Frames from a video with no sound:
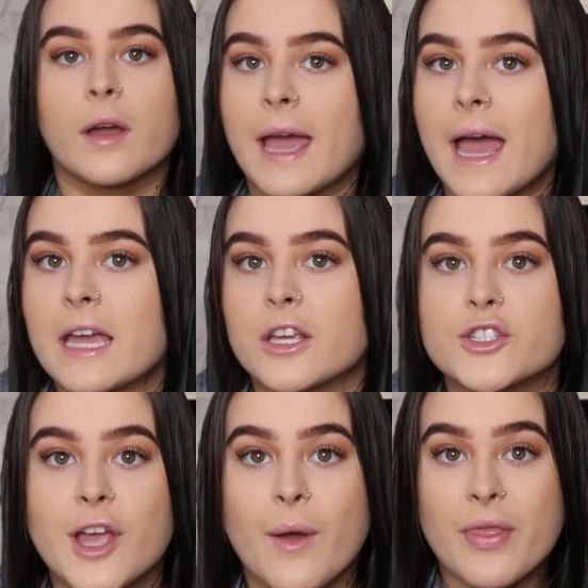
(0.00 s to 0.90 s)
Okay,
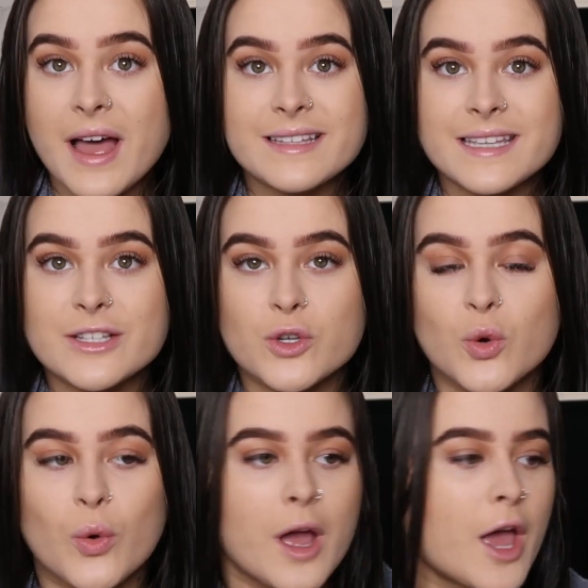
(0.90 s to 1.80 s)
so that is
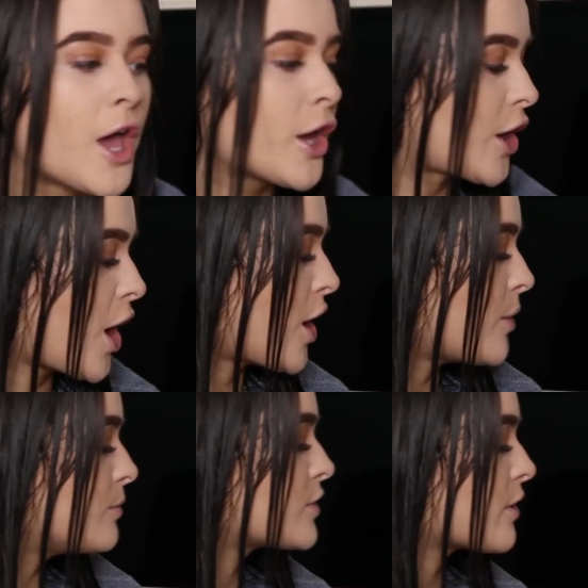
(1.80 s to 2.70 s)
all
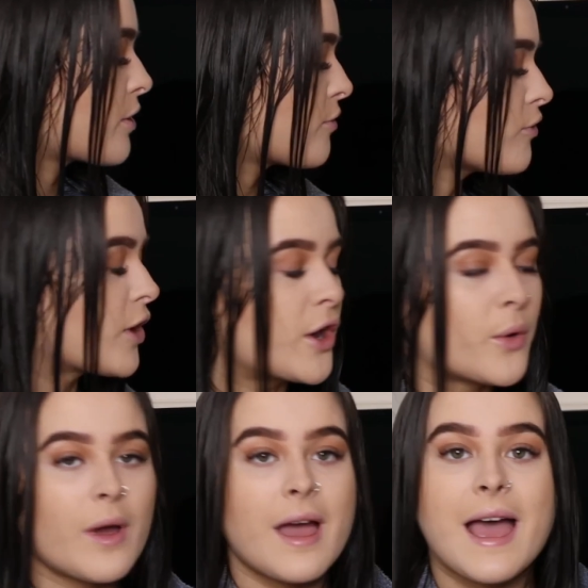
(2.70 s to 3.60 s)
combed
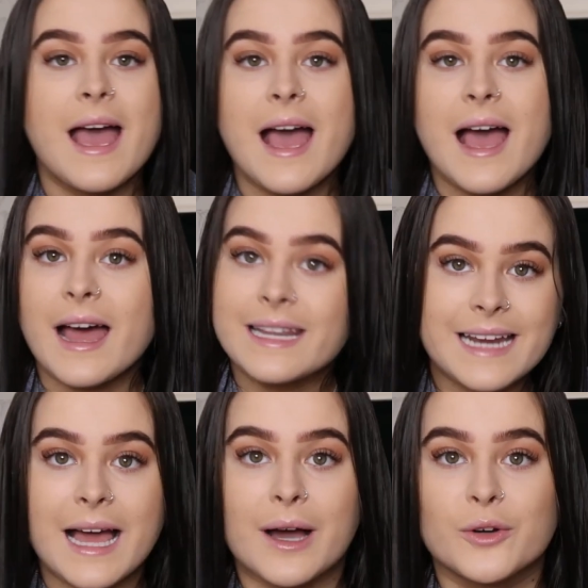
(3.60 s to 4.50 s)
through, and
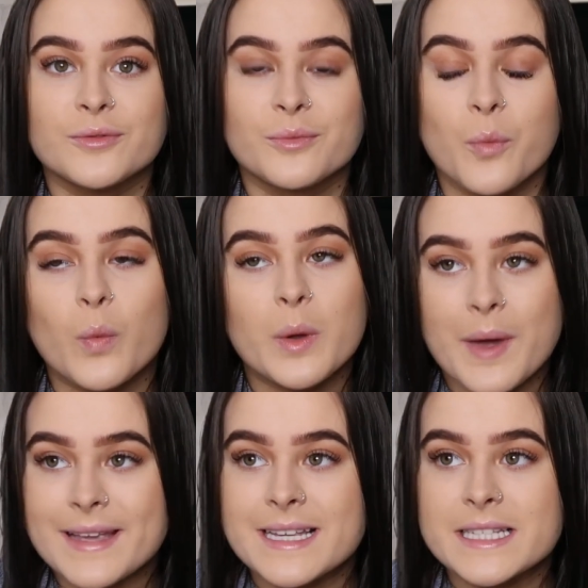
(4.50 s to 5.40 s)
now we
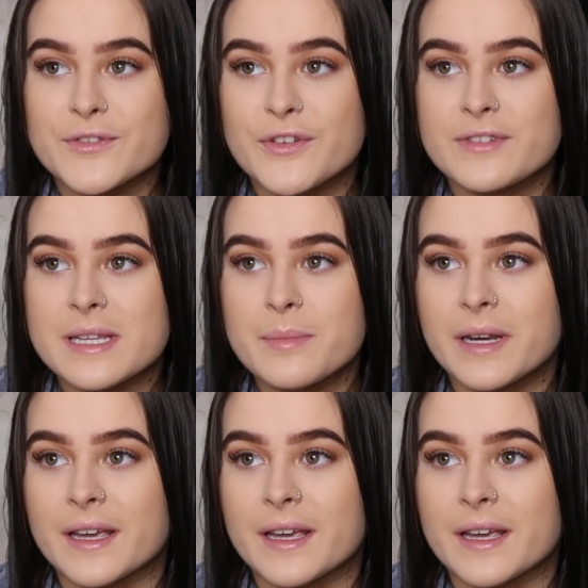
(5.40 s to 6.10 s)
wait 10 to 15